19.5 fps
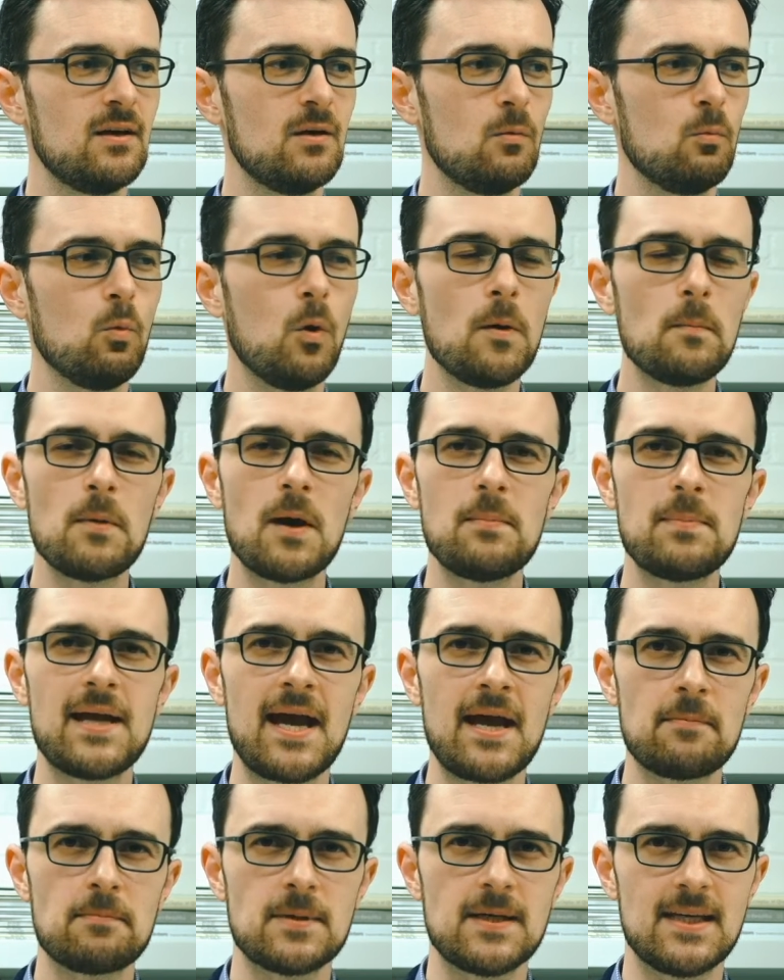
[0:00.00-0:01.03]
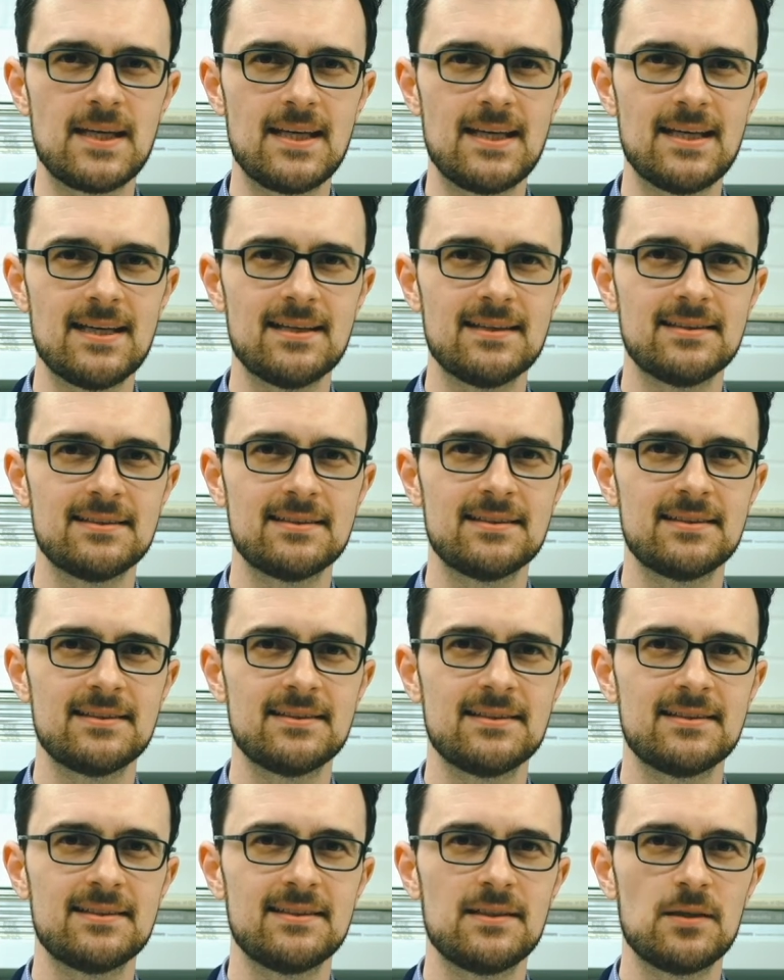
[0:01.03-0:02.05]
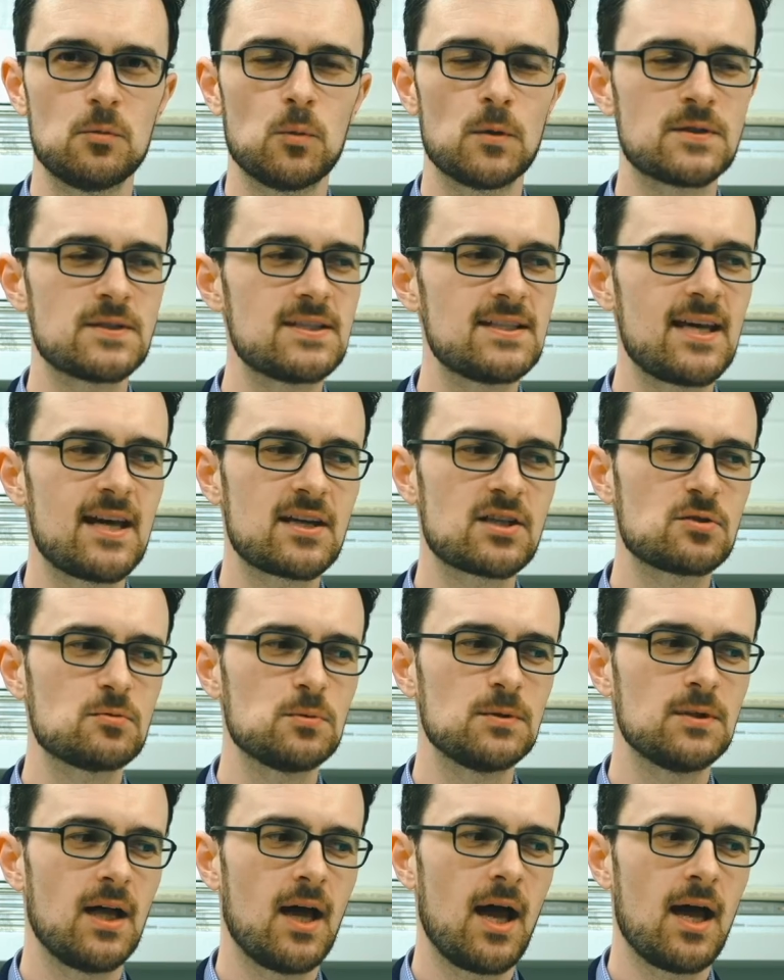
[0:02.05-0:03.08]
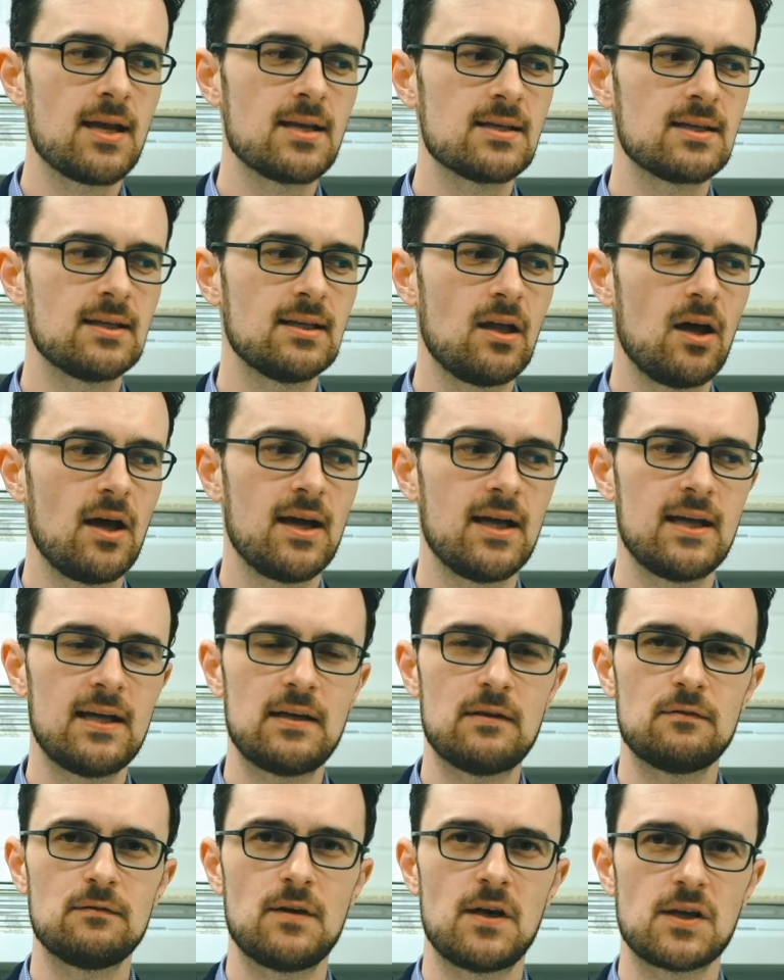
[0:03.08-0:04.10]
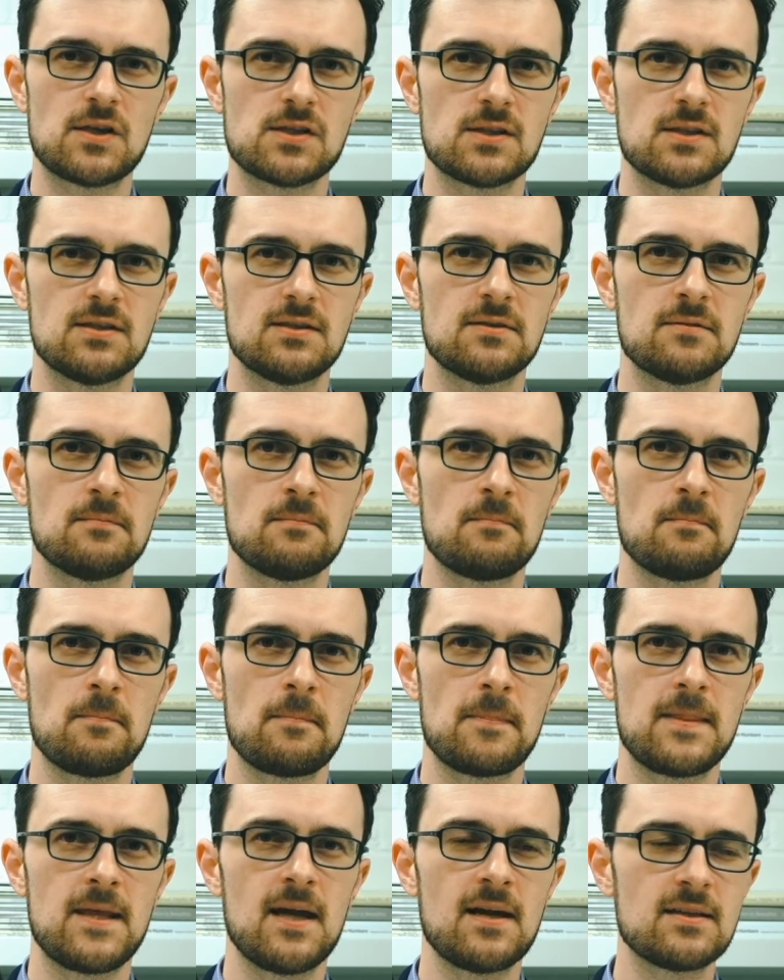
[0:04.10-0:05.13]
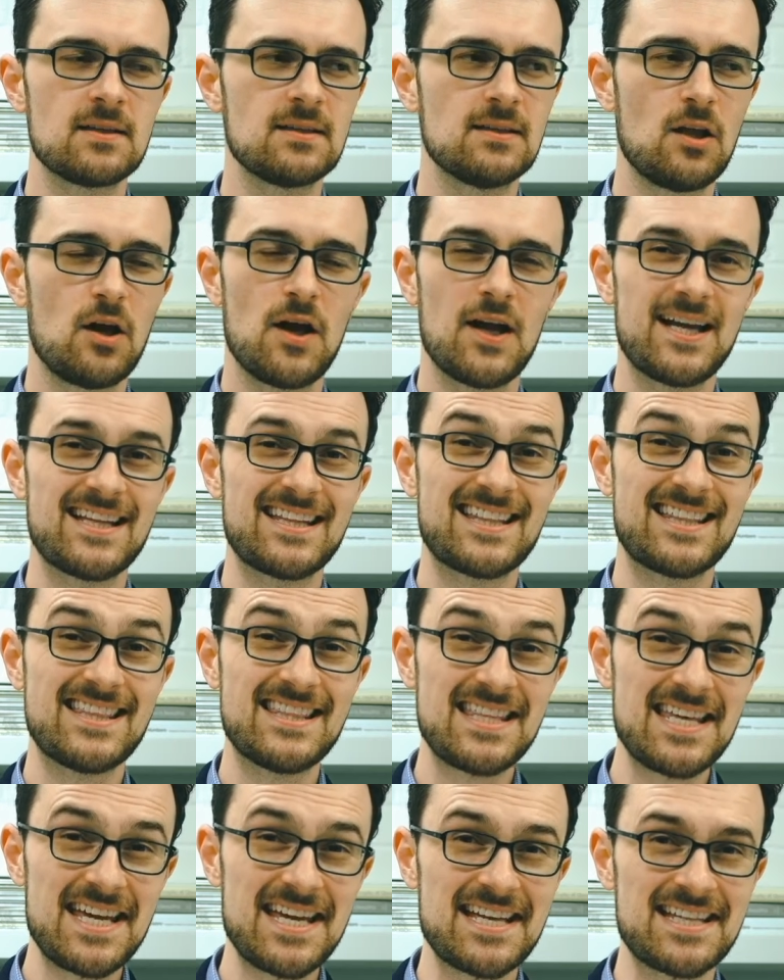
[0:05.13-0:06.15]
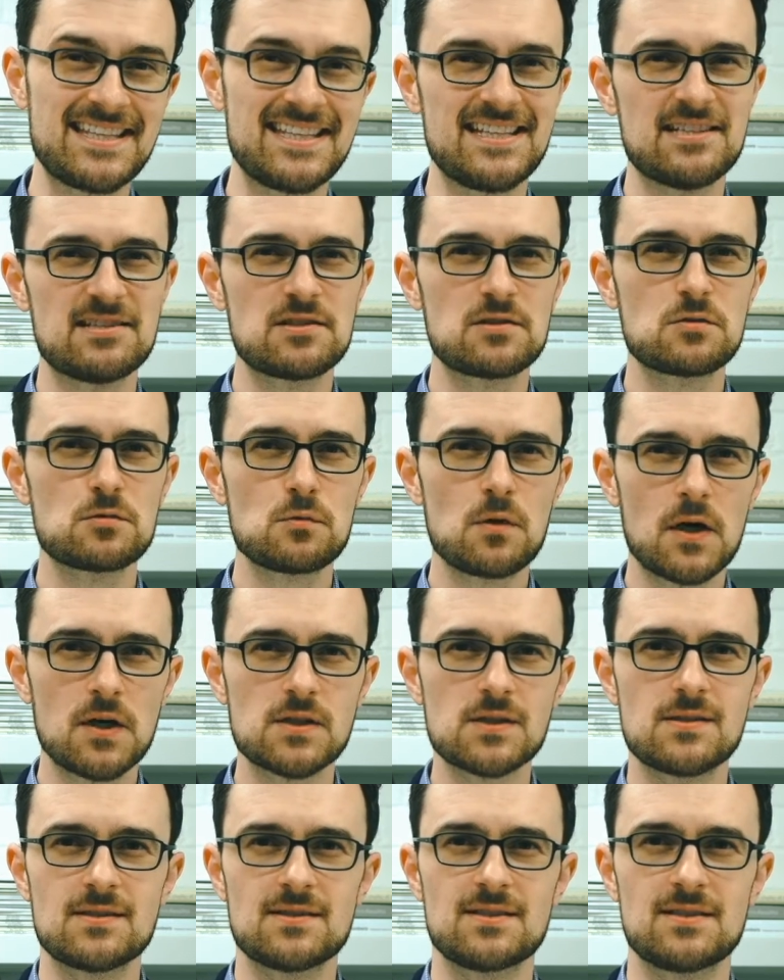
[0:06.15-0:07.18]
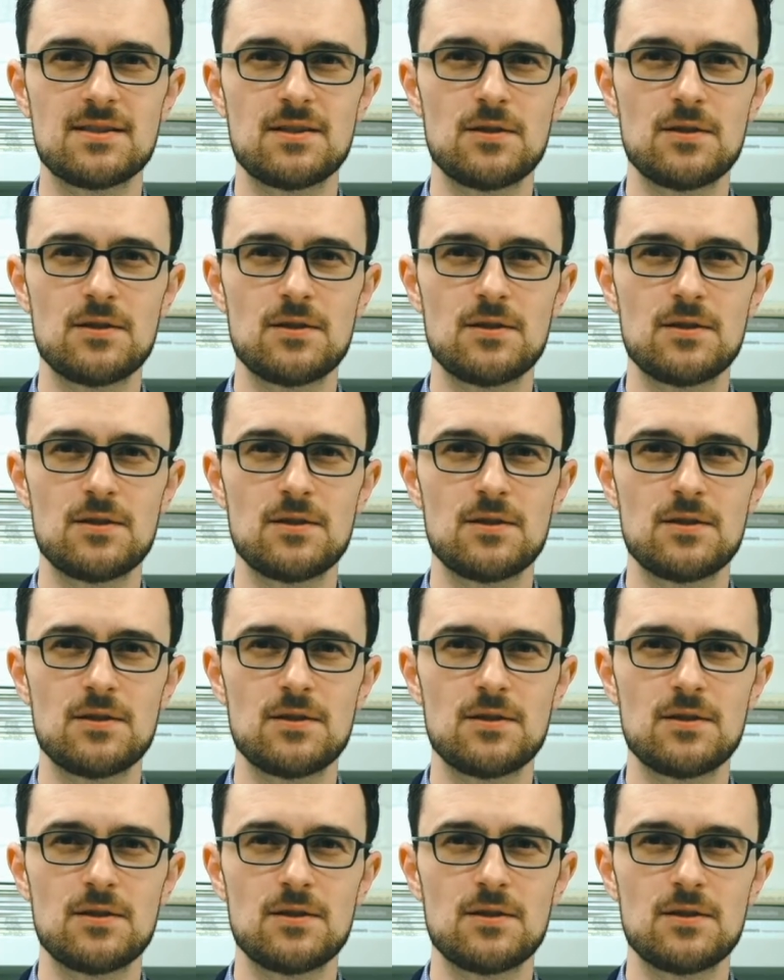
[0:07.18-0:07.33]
What might be happening here? What's the actual underlying function? The underlying thing, the instructions that